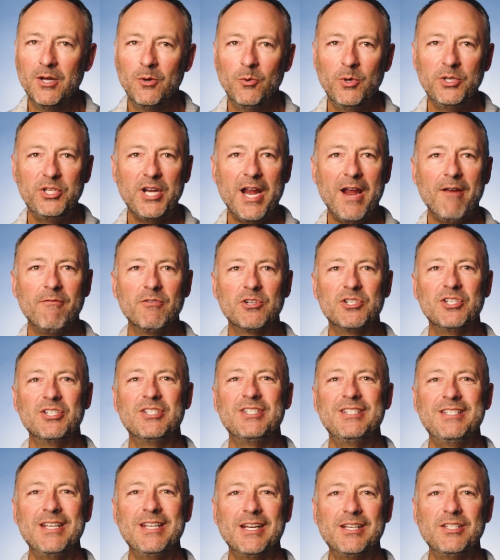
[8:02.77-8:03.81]
which averages
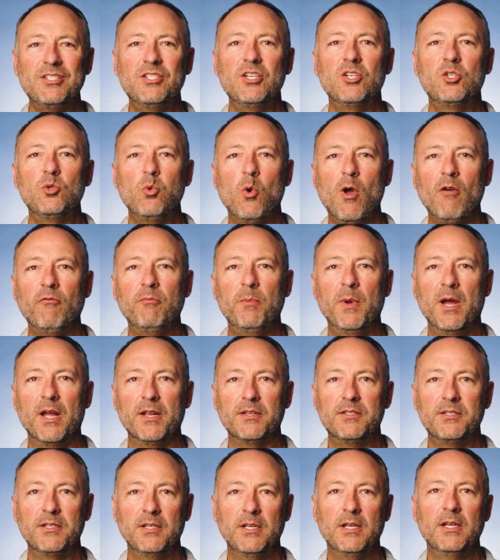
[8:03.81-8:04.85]
6 to 12
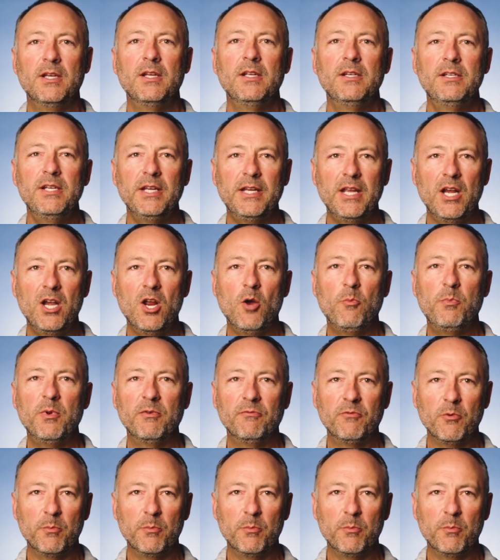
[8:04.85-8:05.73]
months to get open for